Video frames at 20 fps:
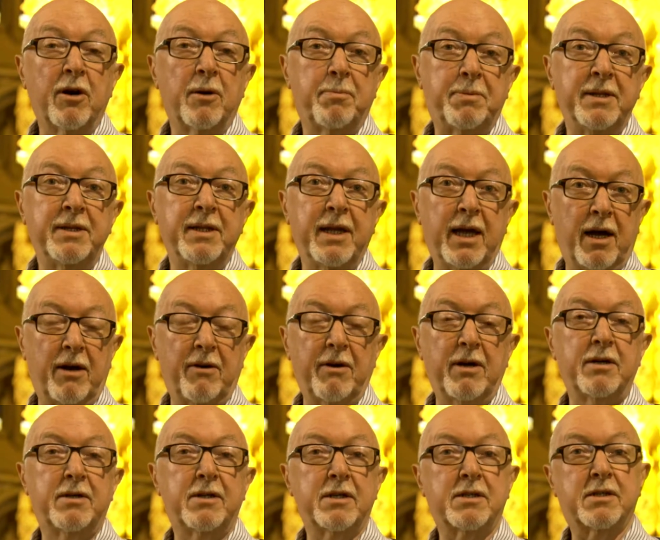up in the
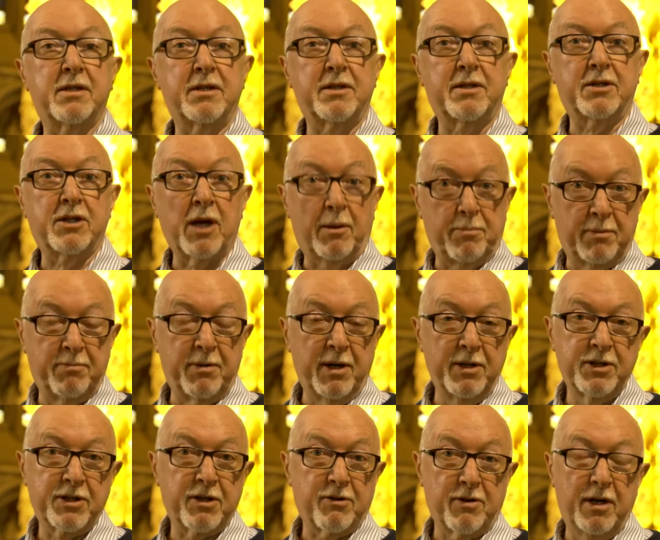area just at the top of
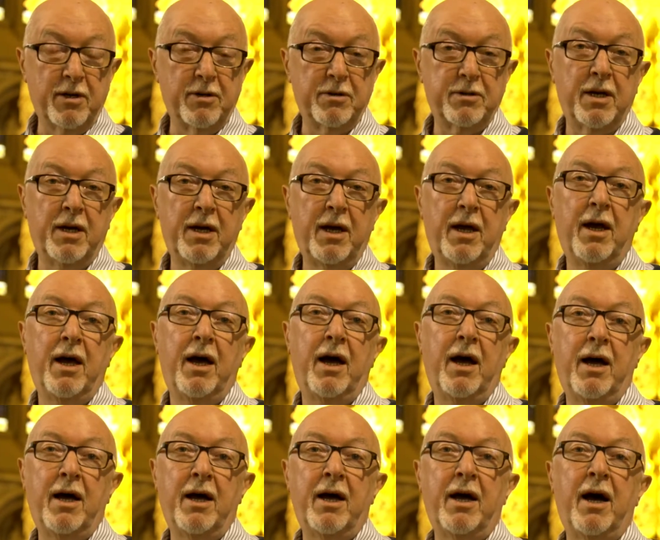Brunswick Road.
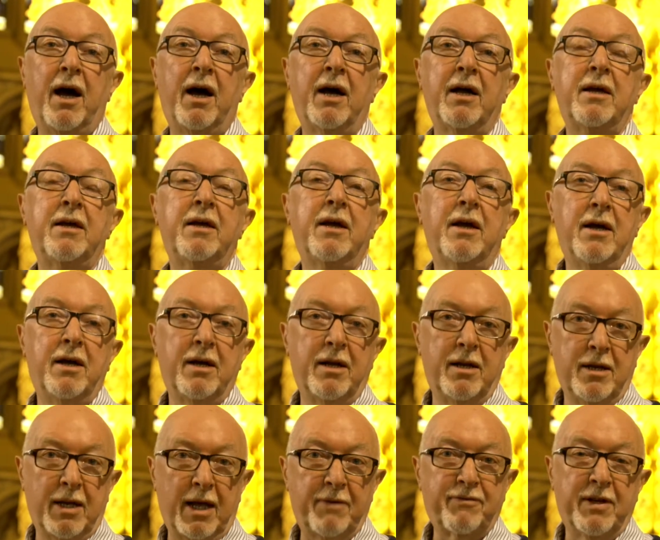Uh, I
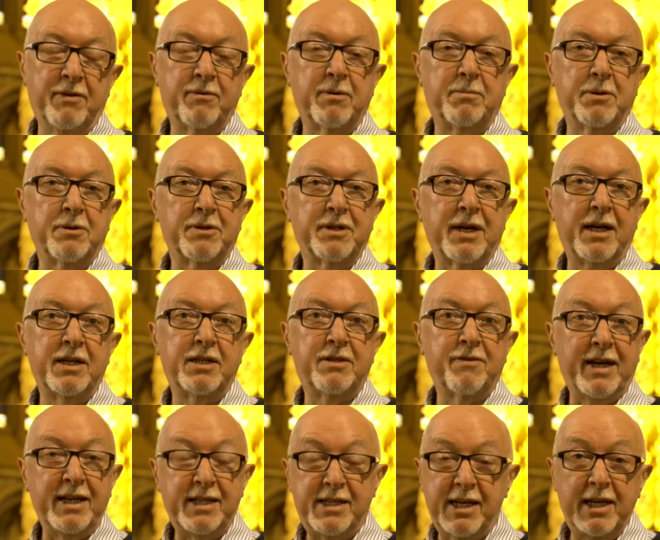left Liverpool at the age
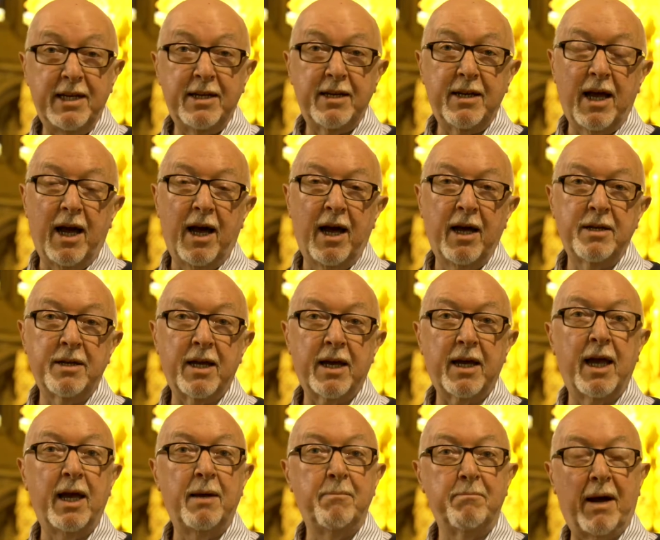of 18, and I
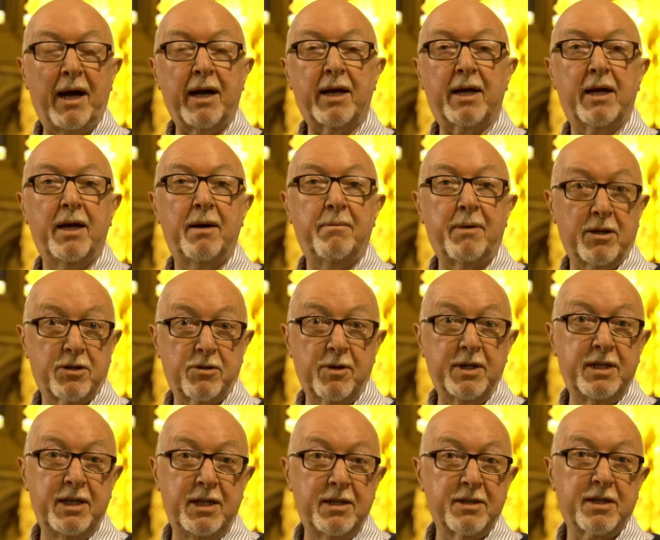came back about
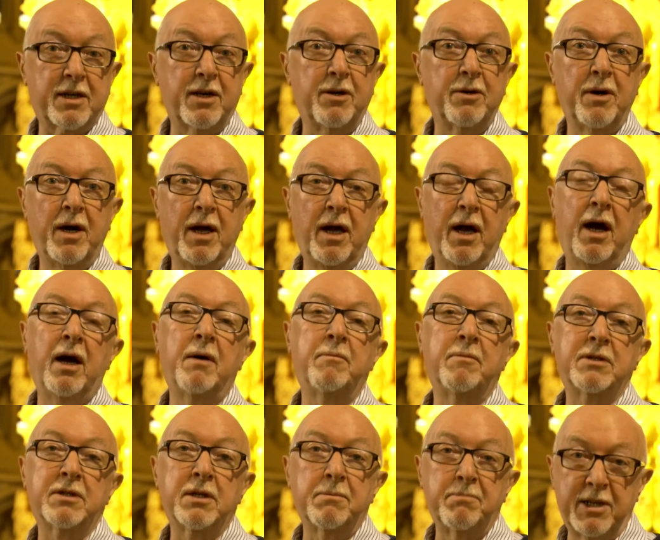20 years ago and
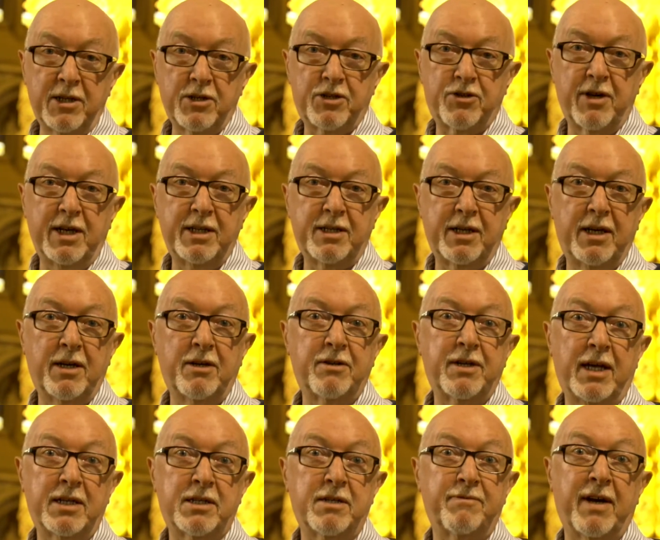was administrator here at
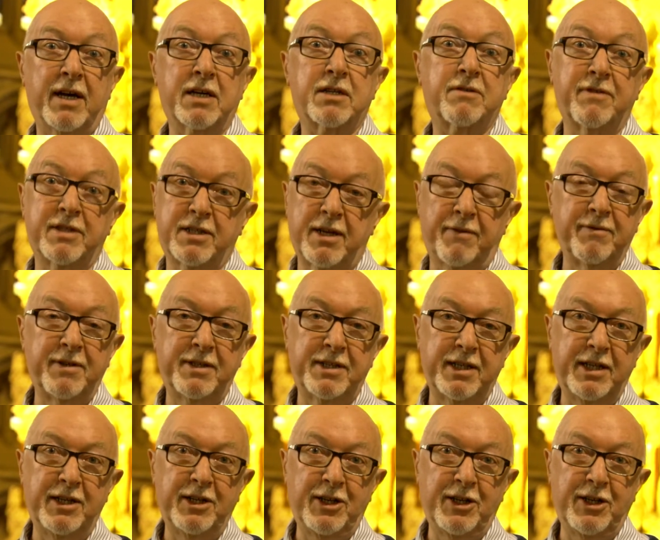SFX for 17